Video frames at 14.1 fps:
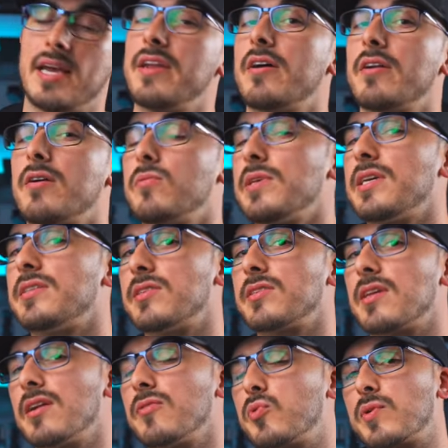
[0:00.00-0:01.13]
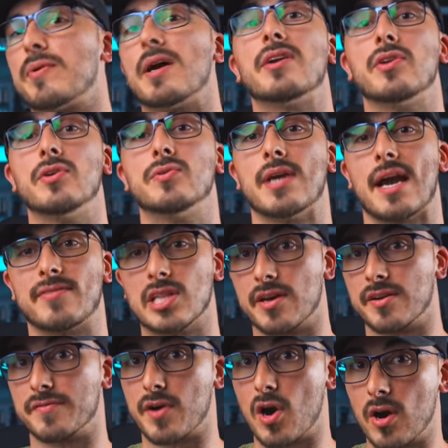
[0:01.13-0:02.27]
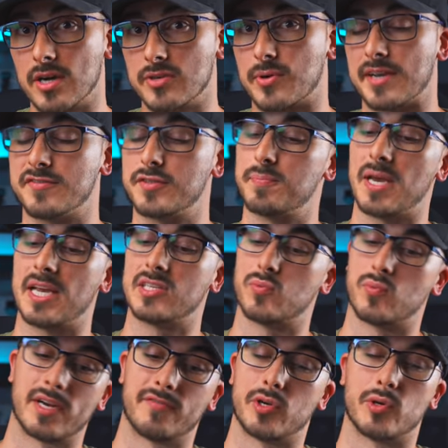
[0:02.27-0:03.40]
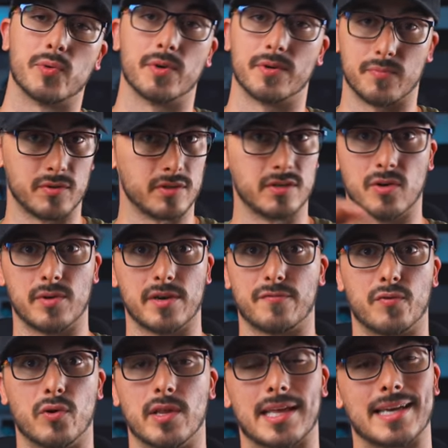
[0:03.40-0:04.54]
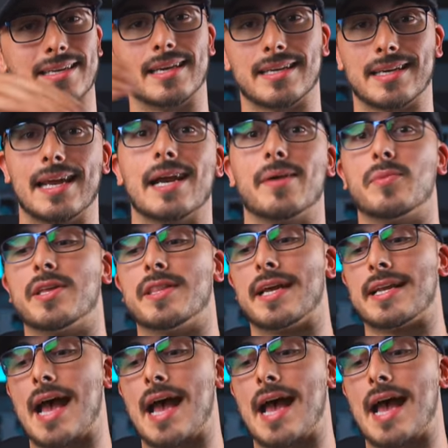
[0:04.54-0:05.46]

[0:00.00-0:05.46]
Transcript: And not only is it gonna require you to have a lot of hard drive space whenever you're going for like a camera that